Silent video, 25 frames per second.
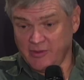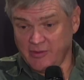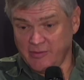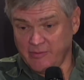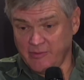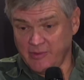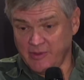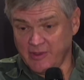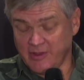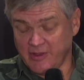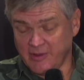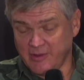
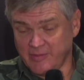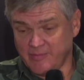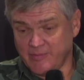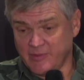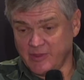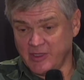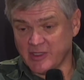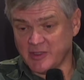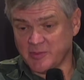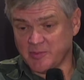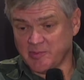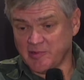were the,
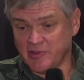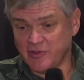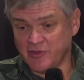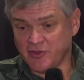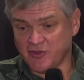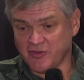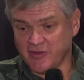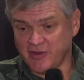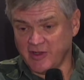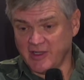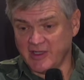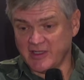the spruce
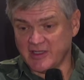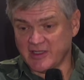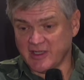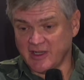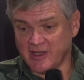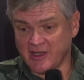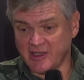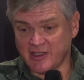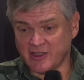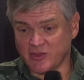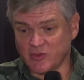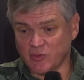trees.
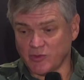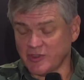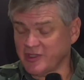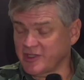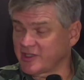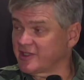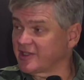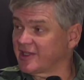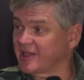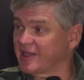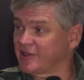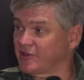And I just
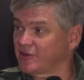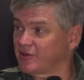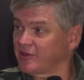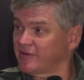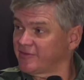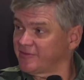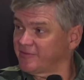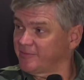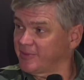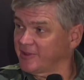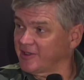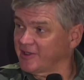wanted to get
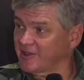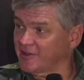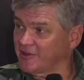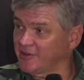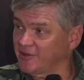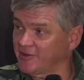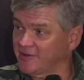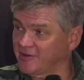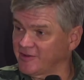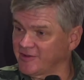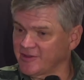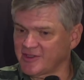off, but I
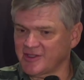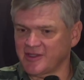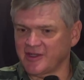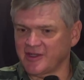Amazing. couldn't. You